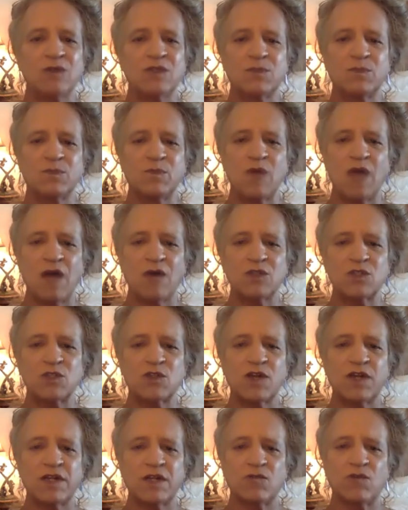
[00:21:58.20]
was
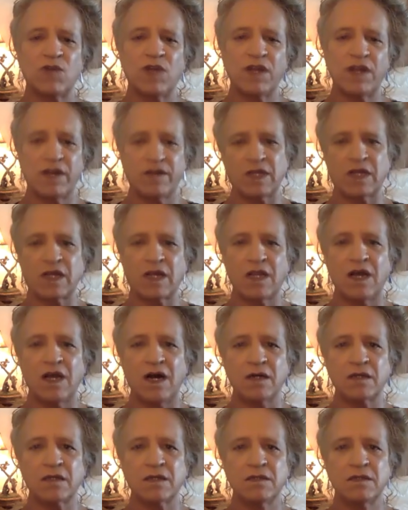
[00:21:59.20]
trying to run out the
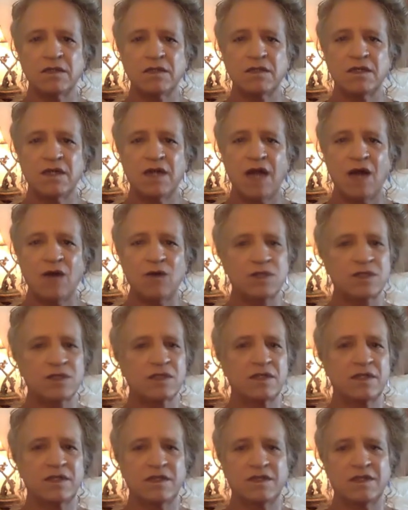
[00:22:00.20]
clock. I was
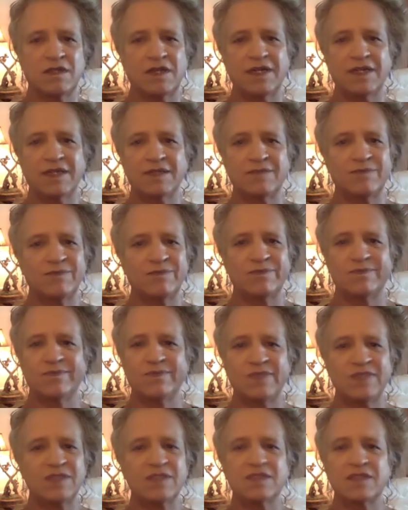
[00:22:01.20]
going to like,
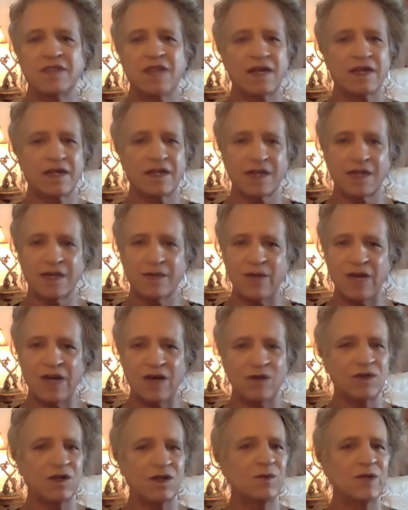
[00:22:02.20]
this is not going to come
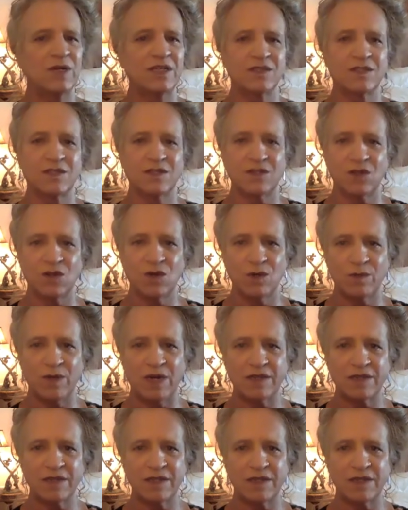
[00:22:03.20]
out. Nobody's going to know about